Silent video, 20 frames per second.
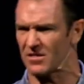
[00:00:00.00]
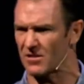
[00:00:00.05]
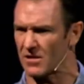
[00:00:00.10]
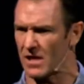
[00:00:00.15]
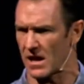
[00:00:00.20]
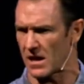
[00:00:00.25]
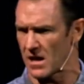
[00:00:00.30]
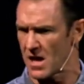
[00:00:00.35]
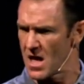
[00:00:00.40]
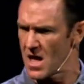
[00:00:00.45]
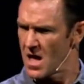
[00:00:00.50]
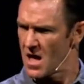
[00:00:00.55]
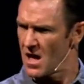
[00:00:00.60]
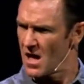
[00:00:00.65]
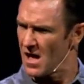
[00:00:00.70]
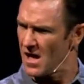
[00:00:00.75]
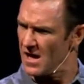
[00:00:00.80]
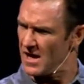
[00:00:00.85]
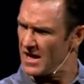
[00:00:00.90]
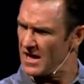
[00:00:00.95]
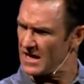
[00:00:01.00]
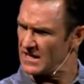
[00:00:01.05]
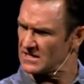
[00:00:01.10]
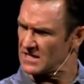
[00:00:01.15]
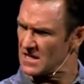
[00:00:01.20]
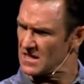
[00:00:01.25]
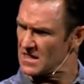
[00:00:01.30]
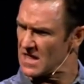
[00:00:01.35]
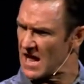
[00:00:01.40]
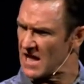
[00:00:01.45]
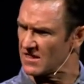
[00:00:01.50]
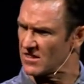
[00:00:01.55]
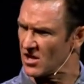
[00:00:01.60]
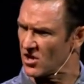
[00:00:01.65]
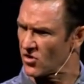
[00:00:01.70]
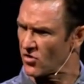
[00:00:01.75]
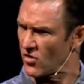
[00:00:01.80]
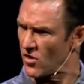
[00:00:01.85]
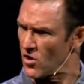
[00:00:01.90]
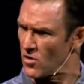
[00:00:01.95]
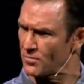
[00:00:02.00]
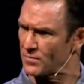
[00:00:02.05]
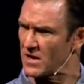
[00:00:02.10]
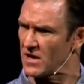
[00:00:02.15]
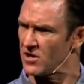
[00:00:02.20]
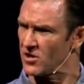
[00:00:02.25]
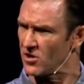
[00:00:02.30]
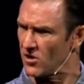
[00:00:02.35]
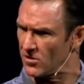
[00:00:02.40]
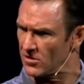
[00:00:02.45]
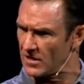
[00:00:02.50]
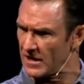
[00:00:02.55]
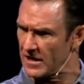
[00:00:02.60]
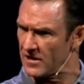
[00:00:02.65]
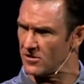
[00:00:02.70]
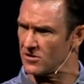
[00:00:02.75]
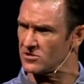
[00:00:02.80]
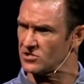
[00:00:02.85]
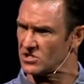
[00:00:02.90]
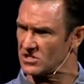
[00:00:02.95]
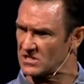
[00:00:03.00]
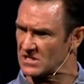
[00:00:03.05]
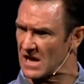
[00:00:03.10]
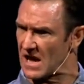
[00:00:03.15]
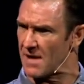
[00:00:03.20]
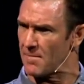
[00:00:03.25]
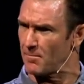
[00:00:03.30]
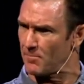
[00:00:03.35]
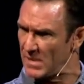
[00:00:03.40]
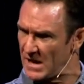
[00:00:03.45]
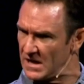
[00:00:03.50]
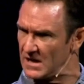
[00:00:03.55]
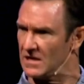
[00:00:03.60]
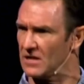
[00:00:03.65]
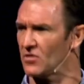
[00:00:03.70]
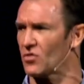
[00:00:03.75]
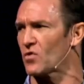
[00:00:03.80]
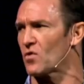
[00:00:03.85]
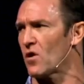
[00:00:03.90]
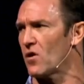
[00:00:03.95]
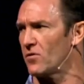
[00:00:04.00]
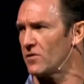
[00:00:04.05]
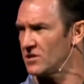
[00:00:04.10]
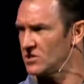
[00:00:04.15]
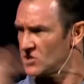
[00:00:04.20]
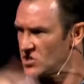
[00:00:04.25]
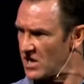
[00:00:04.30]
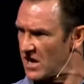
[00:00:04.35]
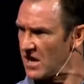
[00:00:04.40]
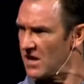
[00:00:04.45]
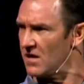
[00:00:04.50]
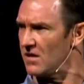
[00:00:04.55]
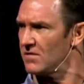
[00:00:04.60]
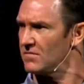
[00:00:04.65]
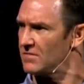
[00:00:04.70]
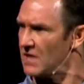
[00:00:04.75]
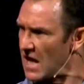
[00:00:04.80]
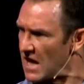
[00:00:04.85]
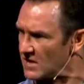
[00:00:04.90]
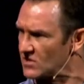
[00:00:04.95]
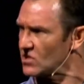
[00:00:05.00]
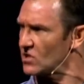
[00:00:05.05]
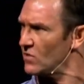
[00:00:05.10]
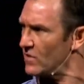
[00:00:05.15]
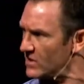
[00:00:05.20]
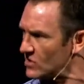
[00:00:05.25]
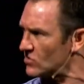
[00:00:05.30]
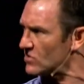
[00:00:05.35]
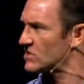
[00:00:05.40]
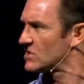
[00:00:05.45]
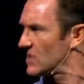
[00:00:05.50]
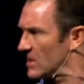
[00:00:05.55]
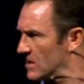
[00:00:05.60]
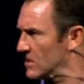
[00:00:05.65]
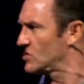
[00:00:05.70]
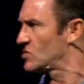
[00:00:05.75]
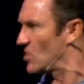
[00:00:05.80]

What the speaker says: And they're like, isn't that the group that your leader just got beaten and thrown in jail? Not too interested in